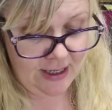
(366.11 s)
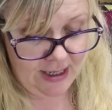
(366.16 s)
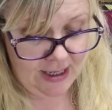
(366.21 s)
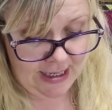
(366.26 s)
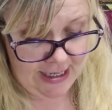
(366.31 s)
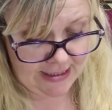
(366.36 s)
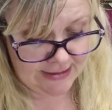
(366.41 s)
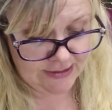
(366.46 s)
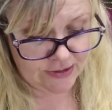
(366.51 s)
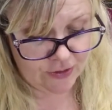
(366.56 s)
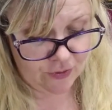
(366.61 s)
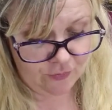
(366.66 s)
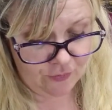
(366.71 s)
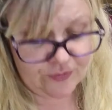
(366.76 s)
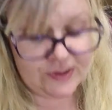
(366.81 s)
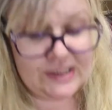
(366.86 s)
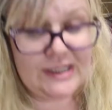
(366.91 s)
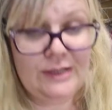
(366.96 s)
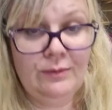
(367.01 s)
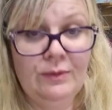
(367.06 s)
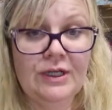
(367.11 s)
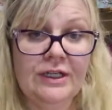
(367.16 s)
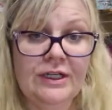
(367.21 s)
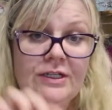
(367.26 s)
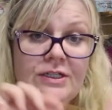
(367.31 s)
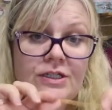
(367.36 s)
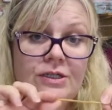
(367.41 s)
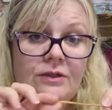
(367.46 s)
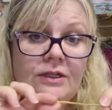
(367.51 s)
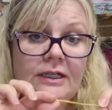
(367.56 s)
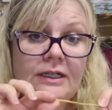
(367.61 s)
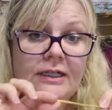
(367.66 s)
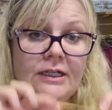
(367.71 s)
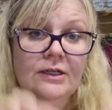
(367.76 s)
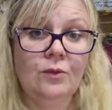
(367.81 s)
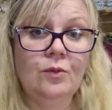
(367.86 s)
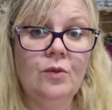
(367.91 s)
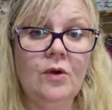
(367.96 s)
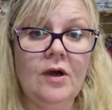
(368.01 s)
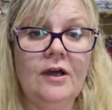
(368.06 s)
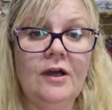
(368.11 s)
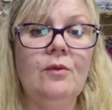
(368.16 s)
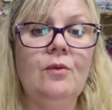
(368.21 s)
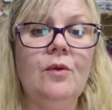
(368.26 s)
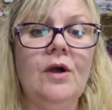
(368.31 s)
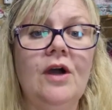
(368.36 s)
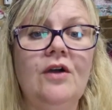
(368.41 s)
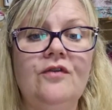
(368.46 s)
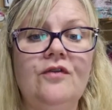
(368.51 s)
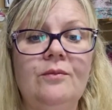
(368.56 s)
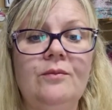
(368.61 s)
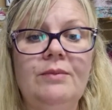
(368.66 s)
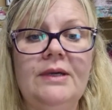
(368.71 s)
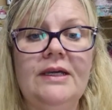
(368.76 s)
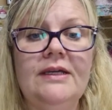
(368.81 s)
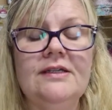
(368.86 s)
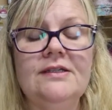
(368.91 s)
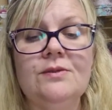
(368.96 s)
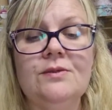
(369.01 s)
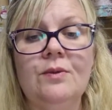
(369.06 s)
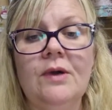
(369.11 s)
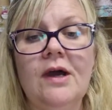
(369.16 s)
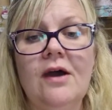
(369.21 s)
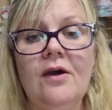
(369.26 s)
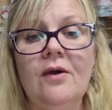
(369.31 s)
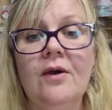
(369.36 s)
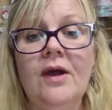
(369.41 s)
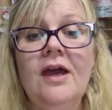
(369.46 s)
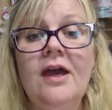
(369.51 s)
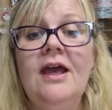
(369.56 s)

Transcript: And obviously we're going to do the little wire woven bit as well.